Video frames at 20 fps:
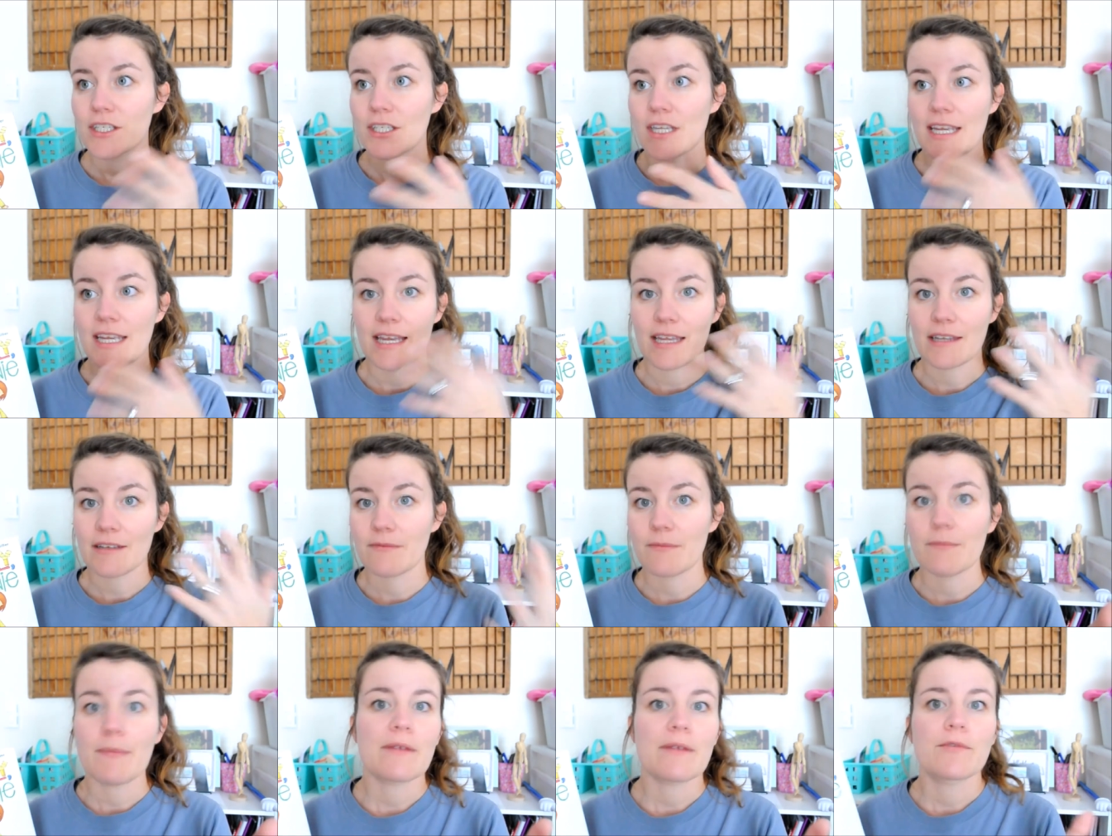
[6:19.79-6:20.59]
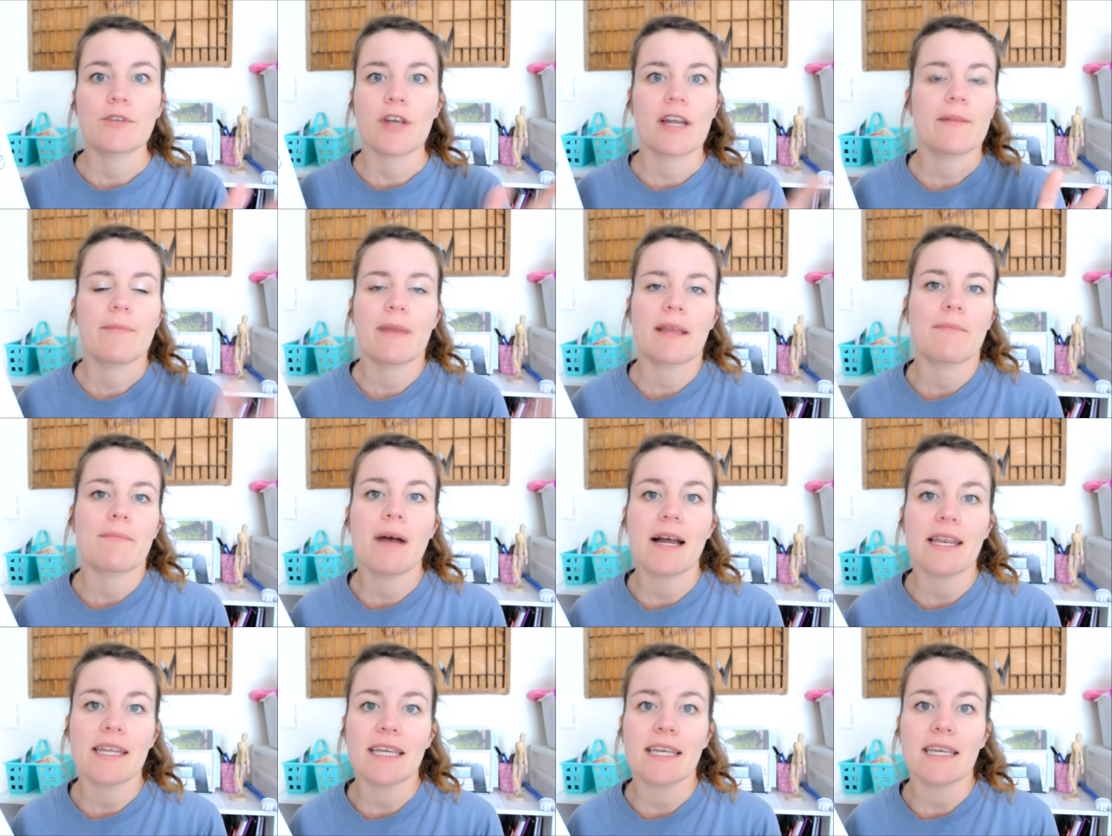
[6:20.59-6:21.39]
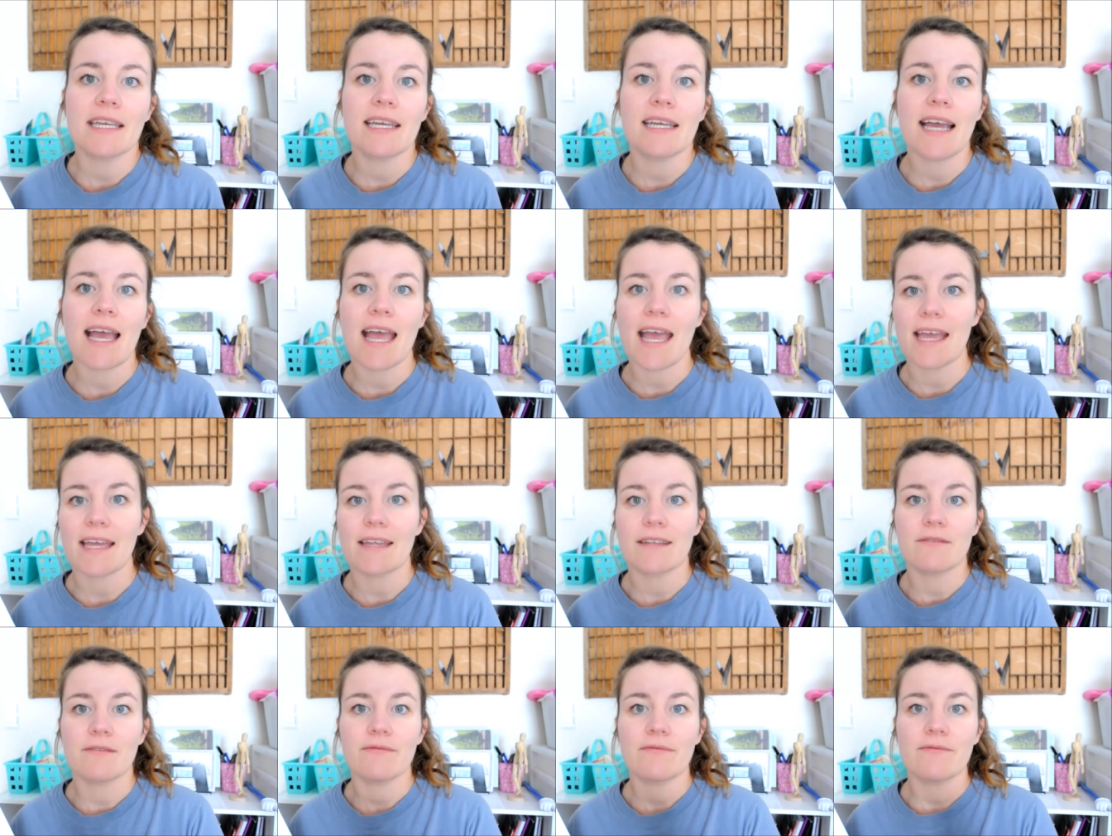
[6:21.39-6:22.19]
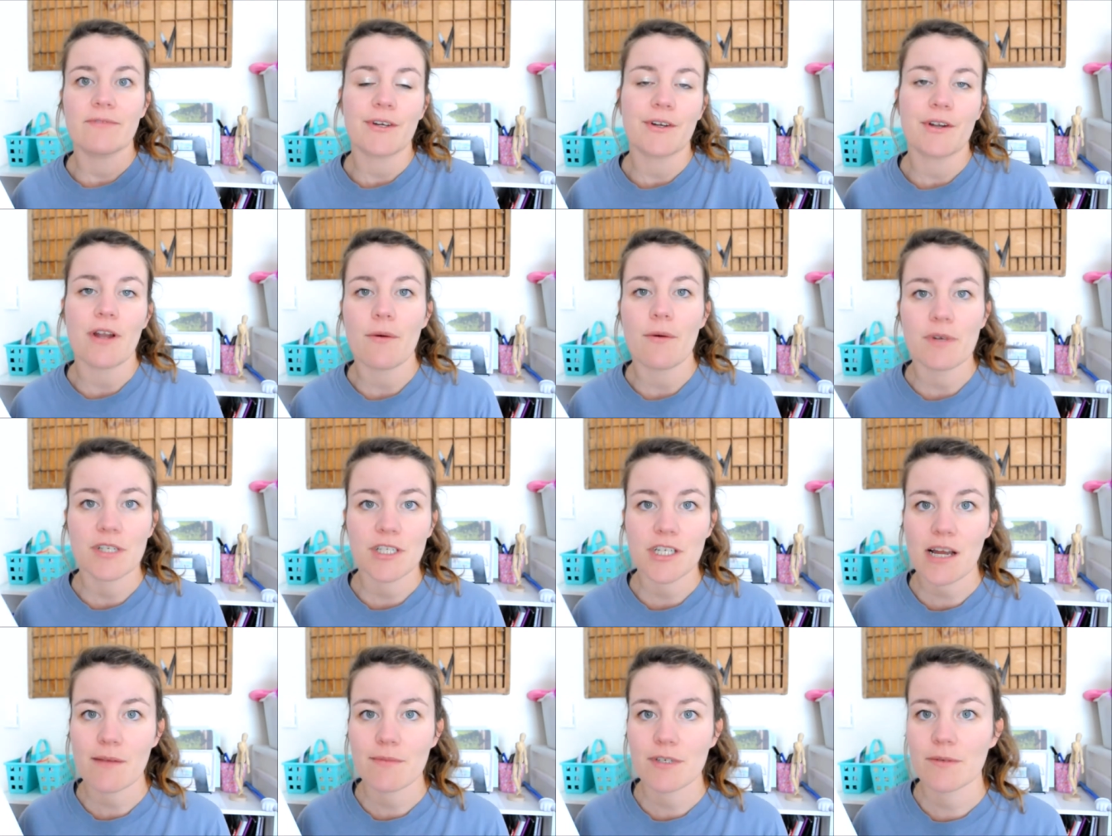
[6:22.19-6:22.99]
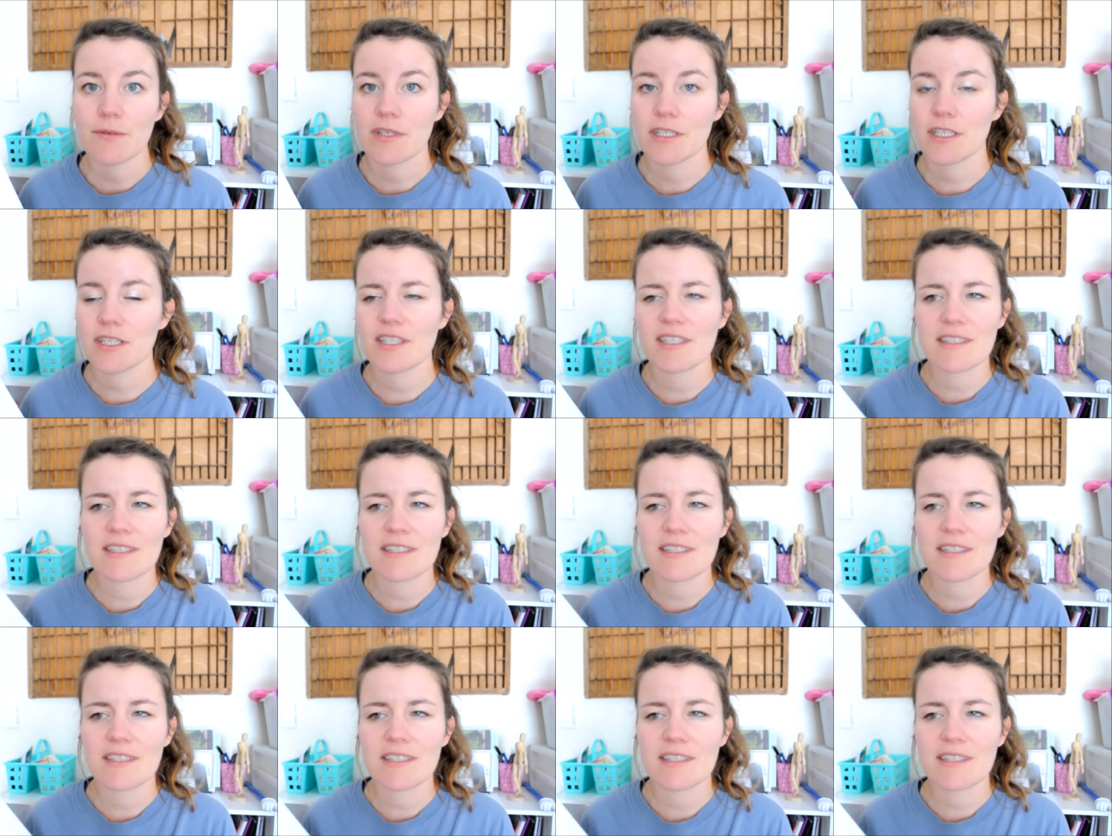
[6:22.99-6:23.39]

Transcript: and trying to make money and figuring out what job she wants.